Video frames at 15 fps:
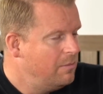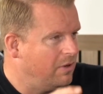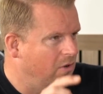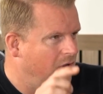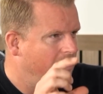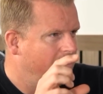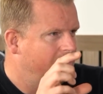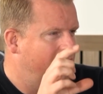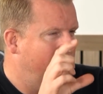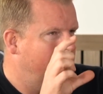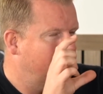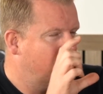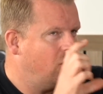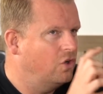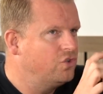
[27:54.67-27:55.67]
But
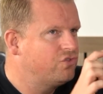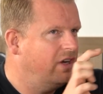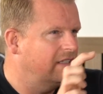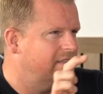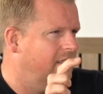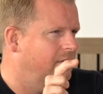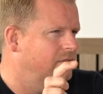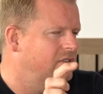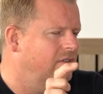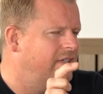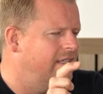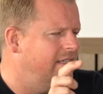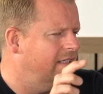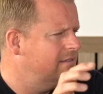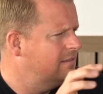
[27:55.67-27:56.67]
the contrast, I was
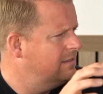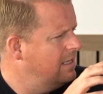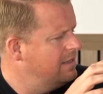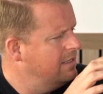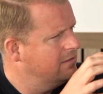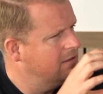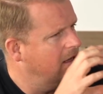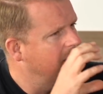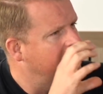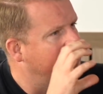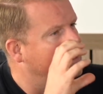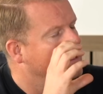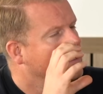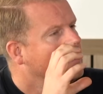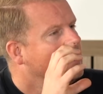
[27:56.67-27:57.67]
looking yesterday, and there's like
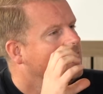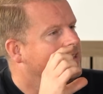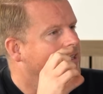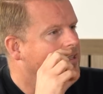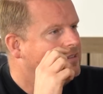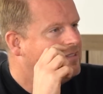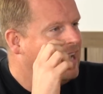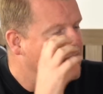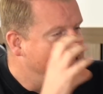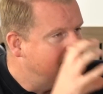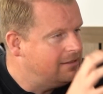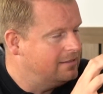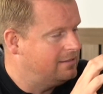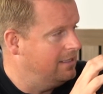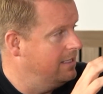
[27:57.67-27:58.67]
the
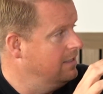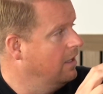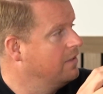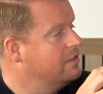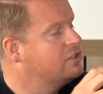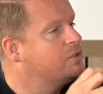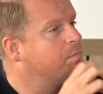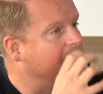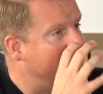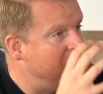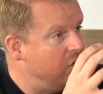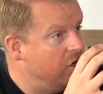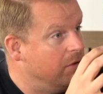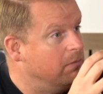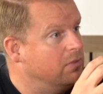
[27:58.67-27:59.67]
intensity, like the
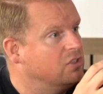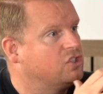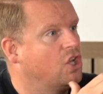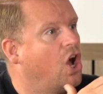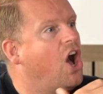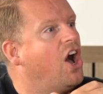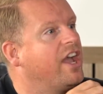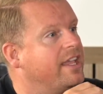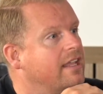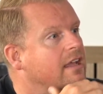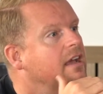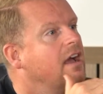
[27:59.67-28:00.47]
sprint numbers, the high